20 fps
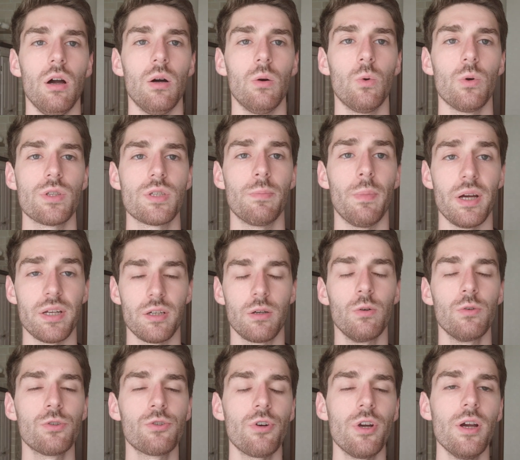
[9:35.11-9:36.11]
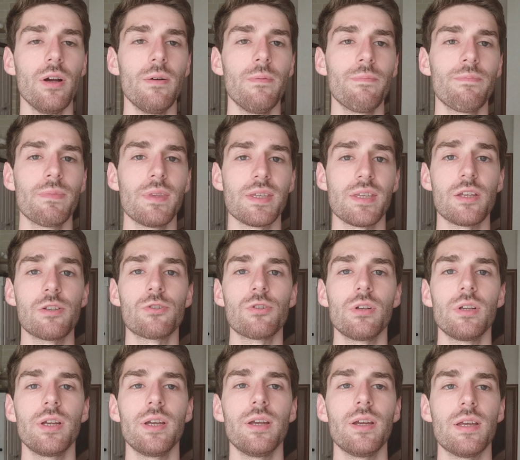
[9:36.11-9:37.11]
What's mitochondria?
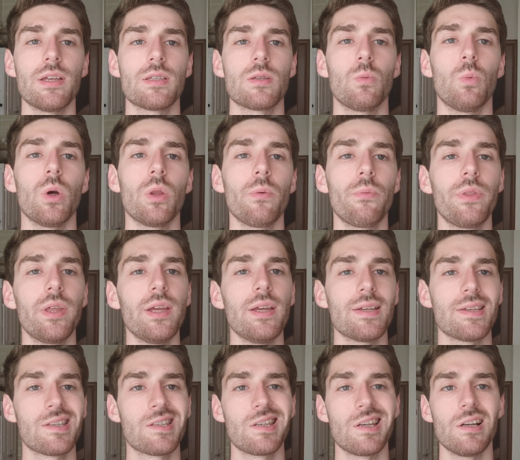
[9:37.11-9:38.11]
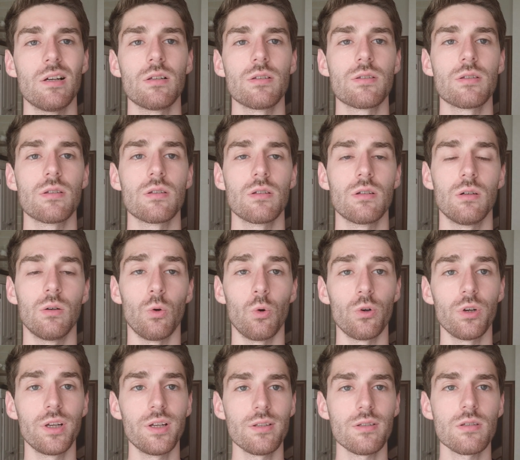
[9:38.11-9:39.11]
Essentially is one of the cell's
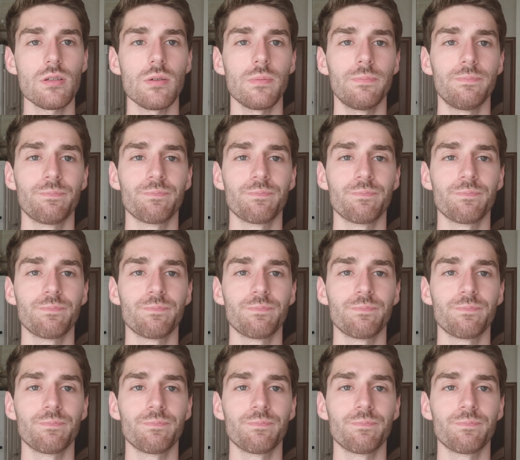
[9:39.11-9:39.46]
organs